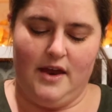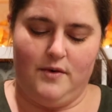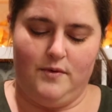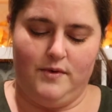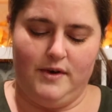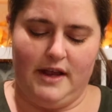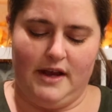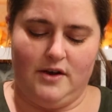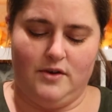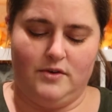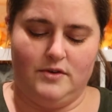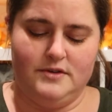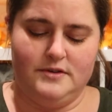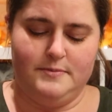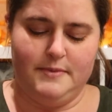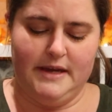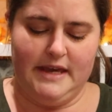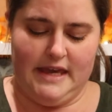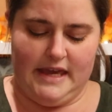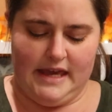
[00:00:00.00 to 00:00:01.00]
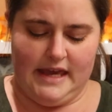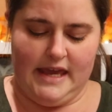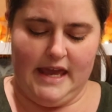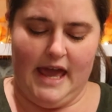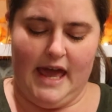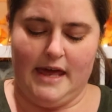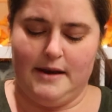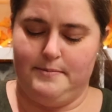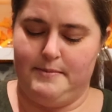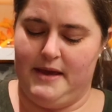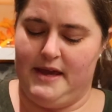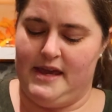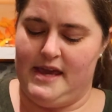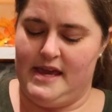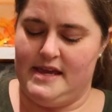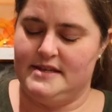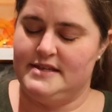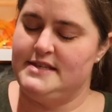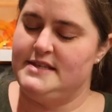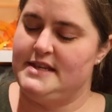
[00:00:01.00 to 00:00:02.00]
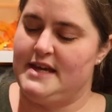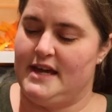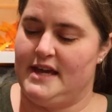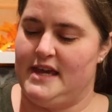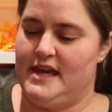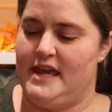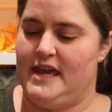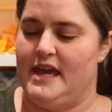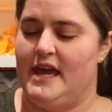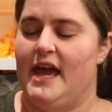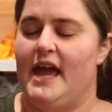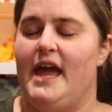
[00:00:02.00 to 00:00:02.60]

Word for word: Nichols McGee and Maggie Stuckey.